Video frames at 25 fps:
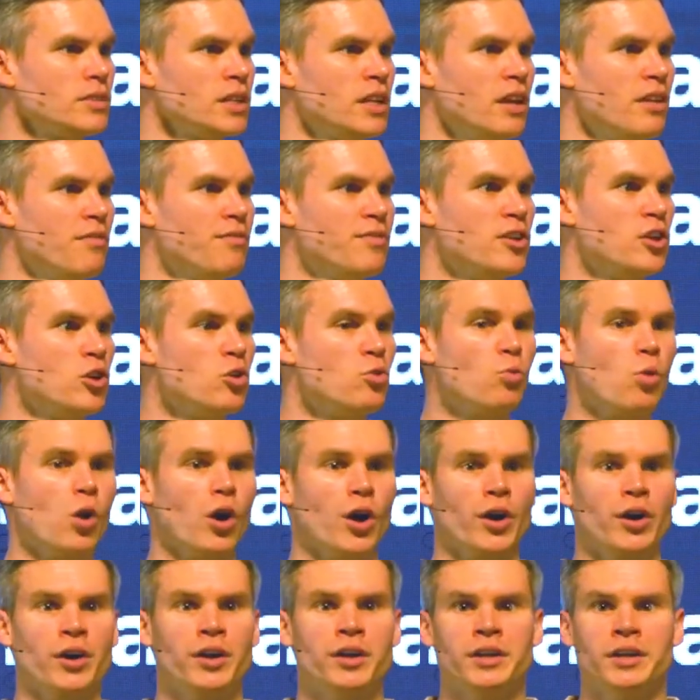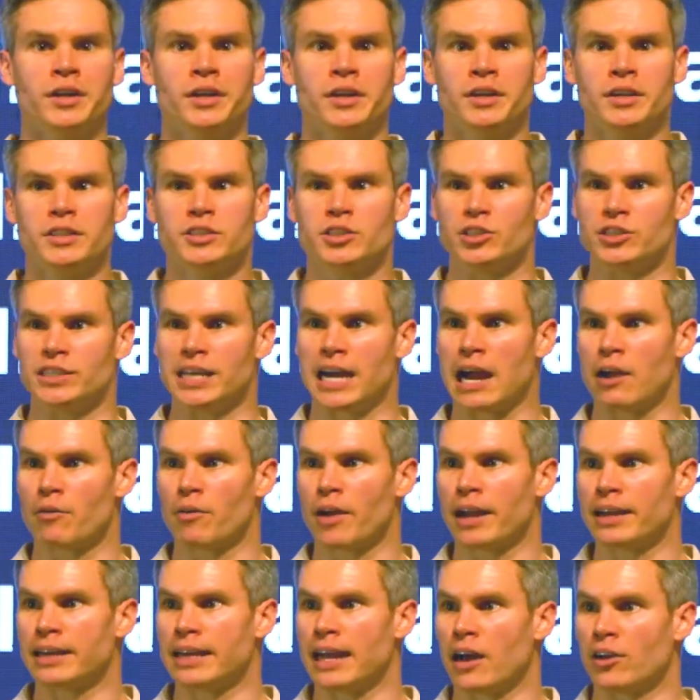If you were to die
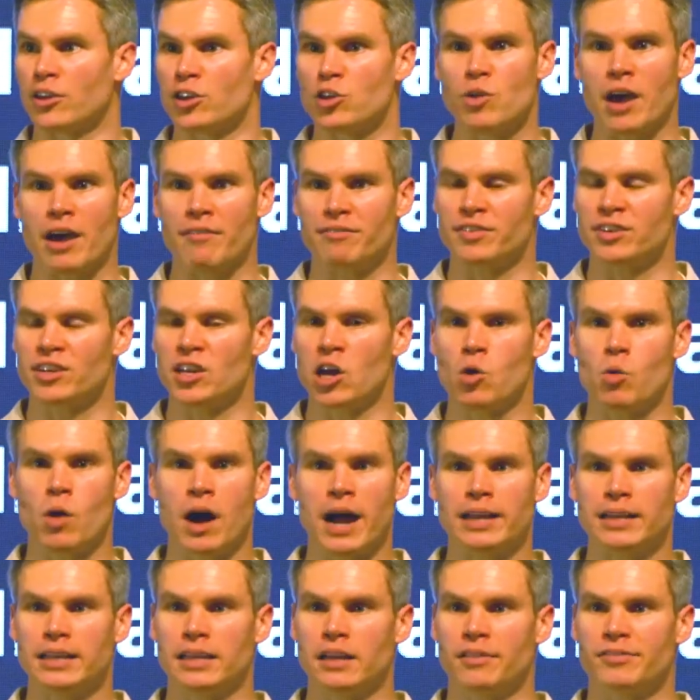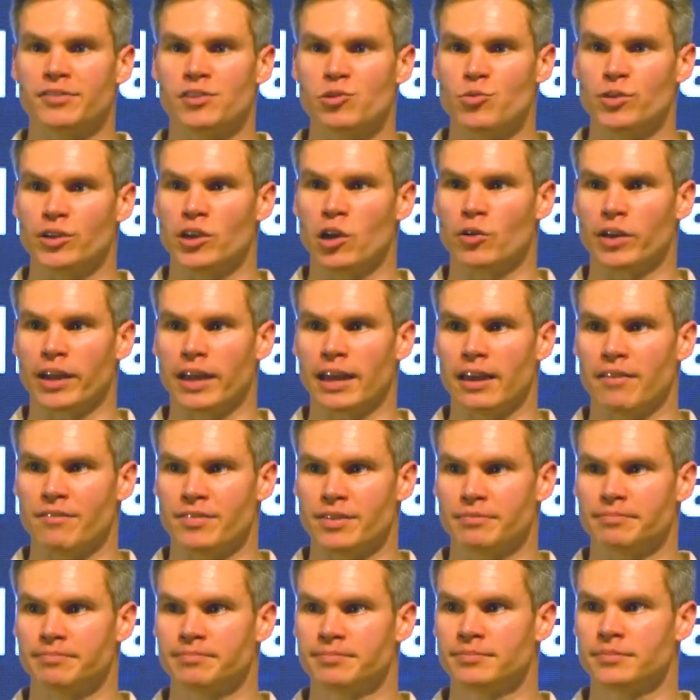right now, you have no idea if you would go to
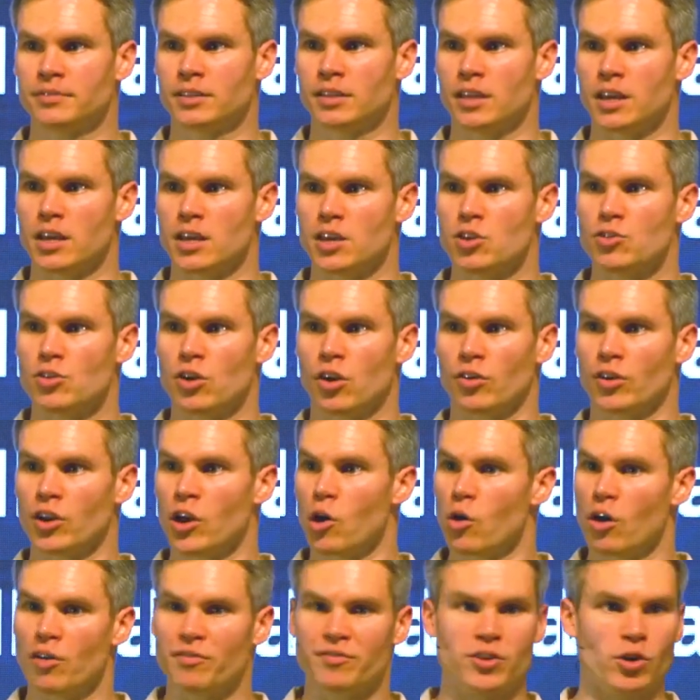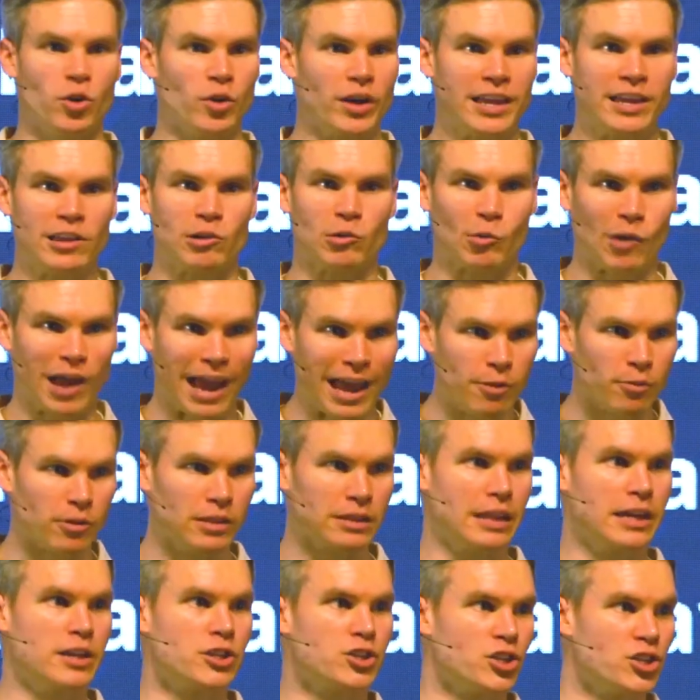heaven. You don't know if you're in right
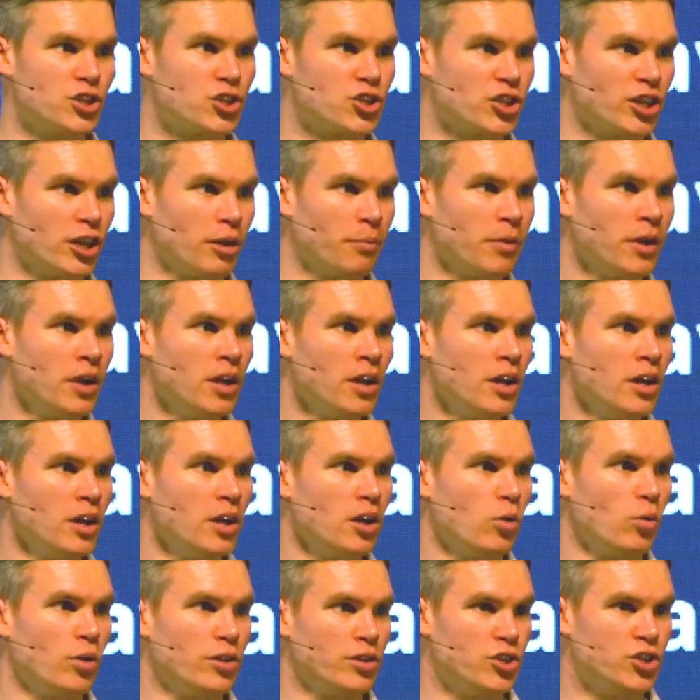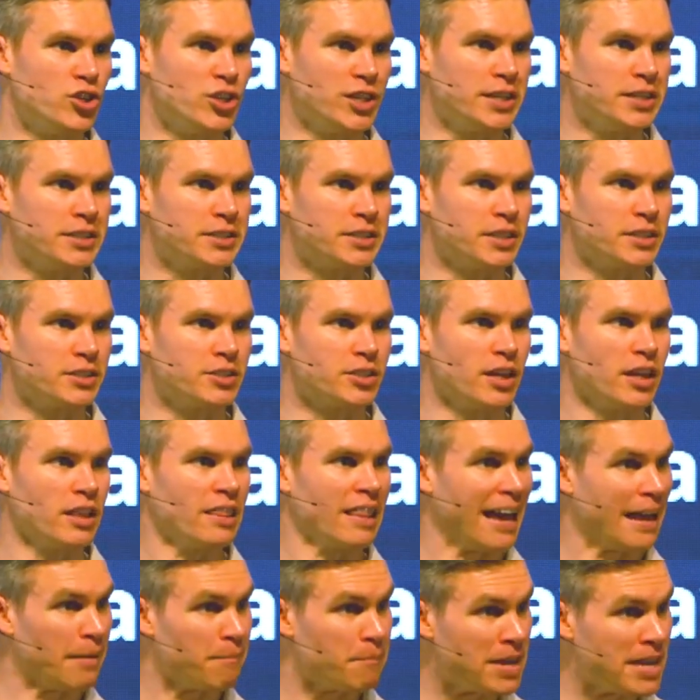relationship with Jesus.
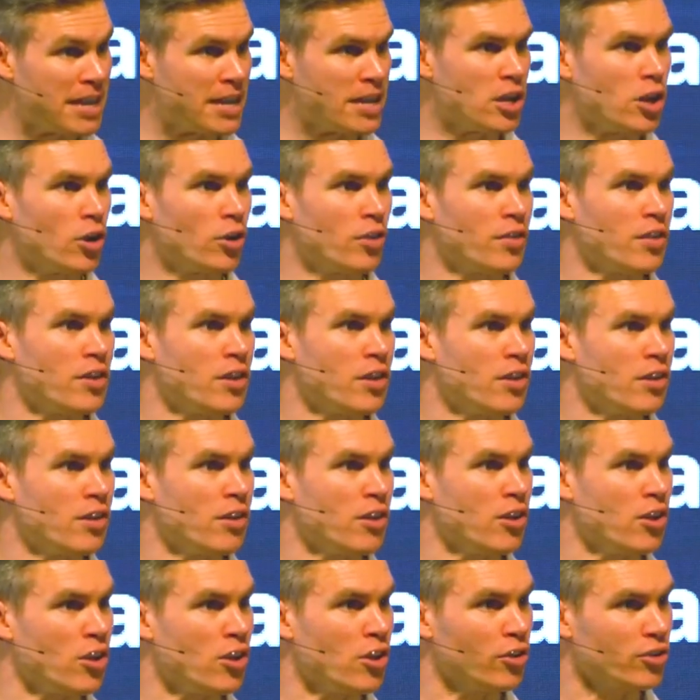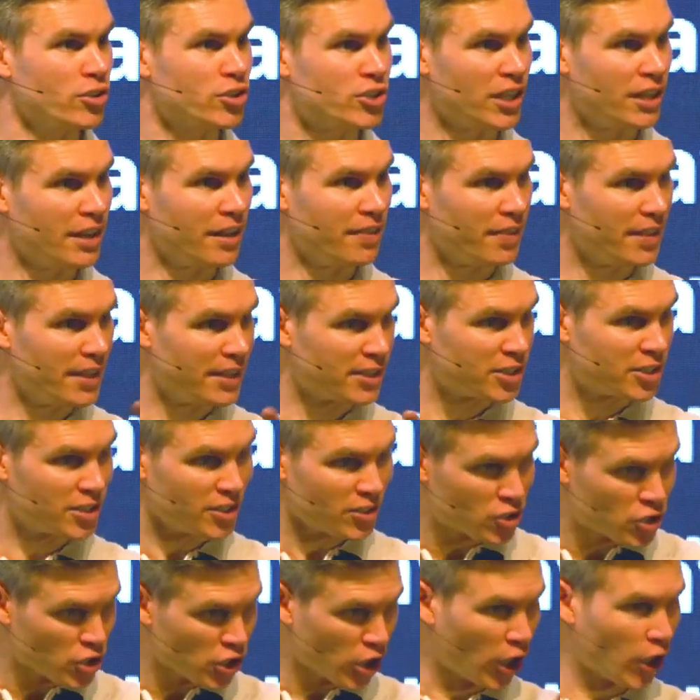like me, you're, you're sitting in this
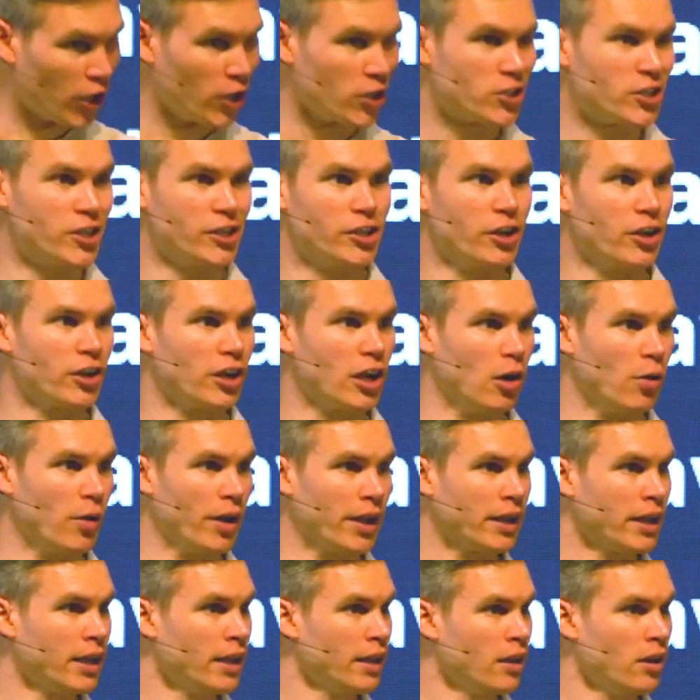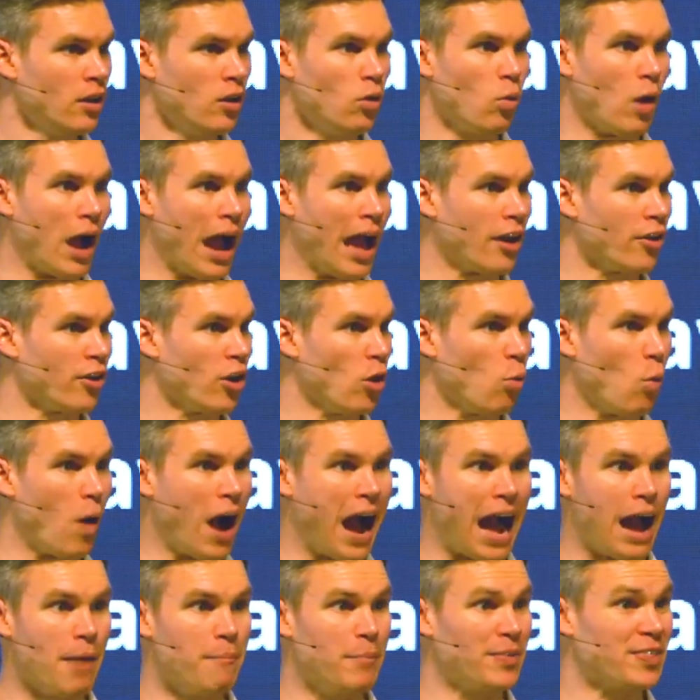church and you're going, well, I don't know
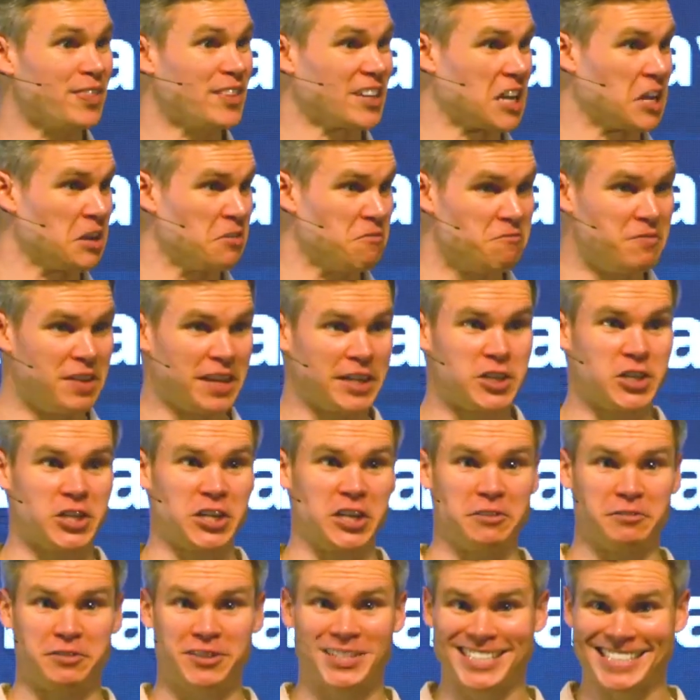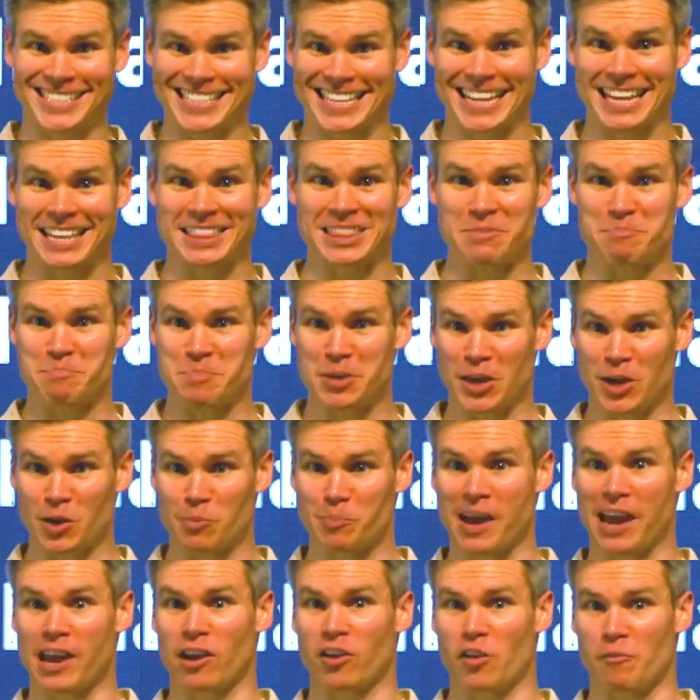why, but the conviction of sin, the pitter
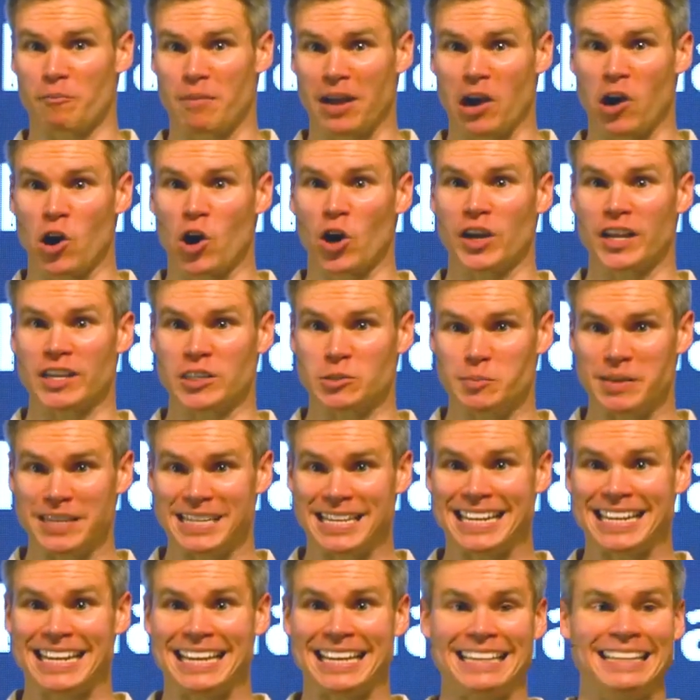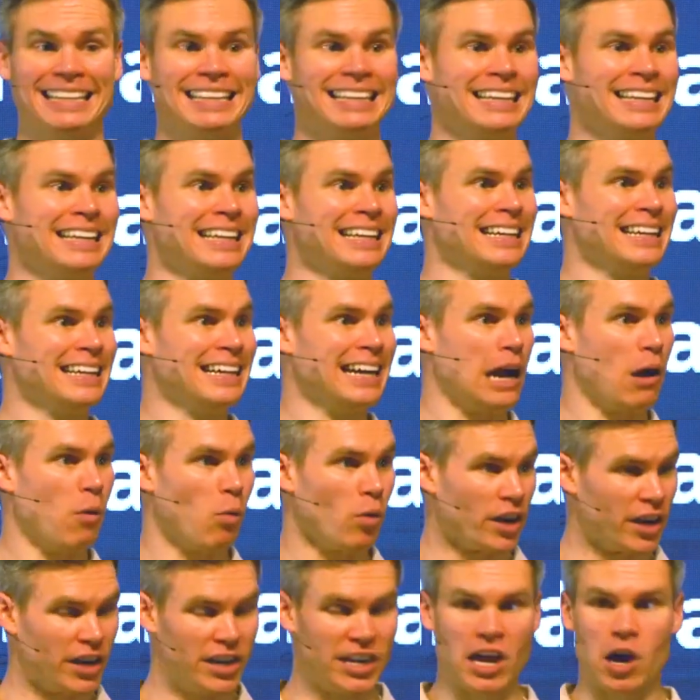patter of my heart is beginning. I
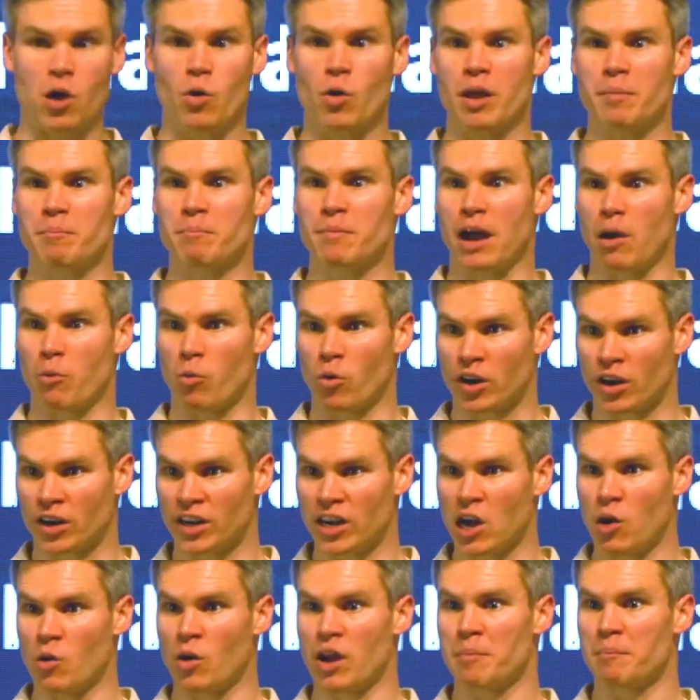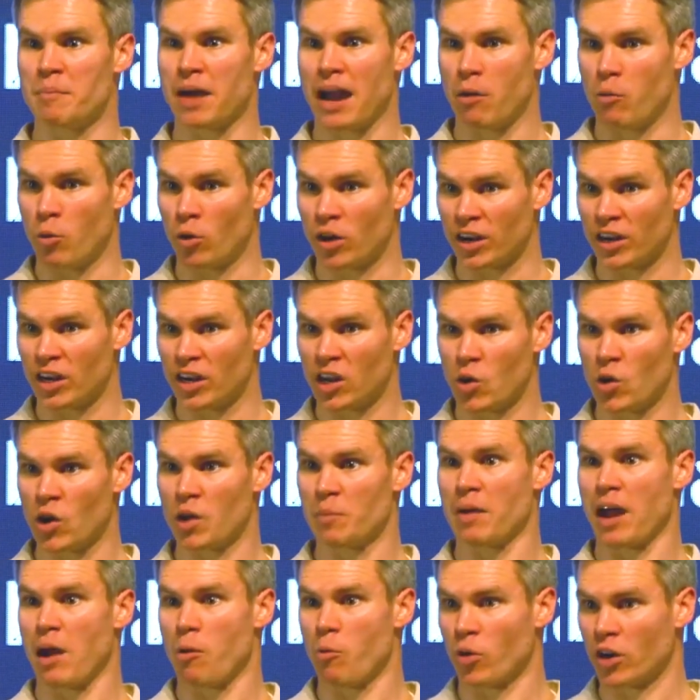want to know him. I want to know him. I want to know
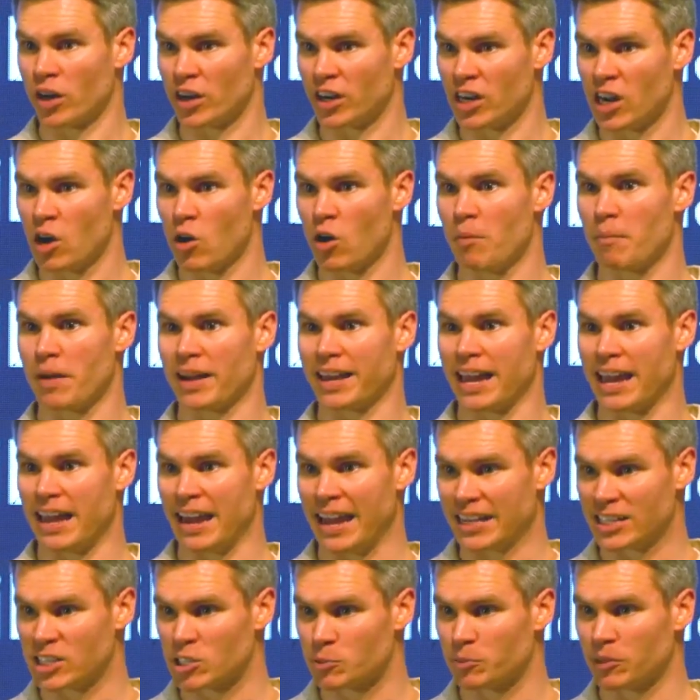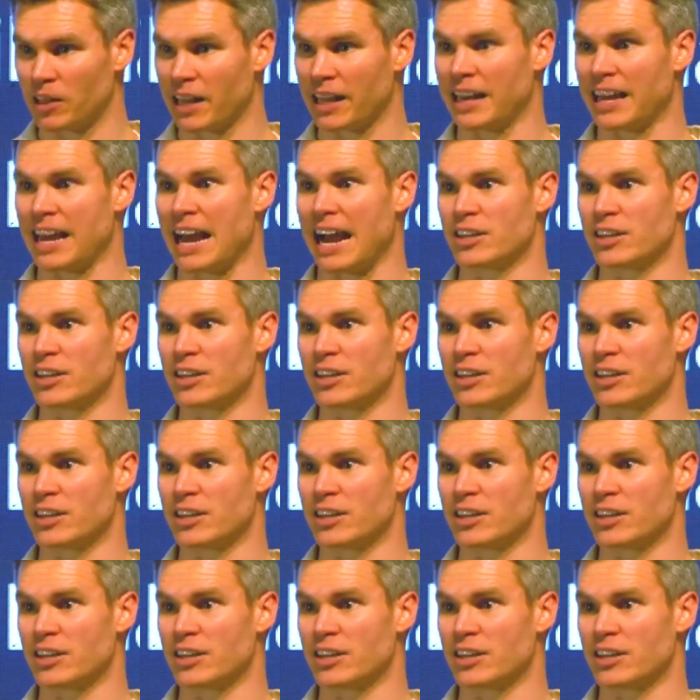him. I want to know him. I can't explain it.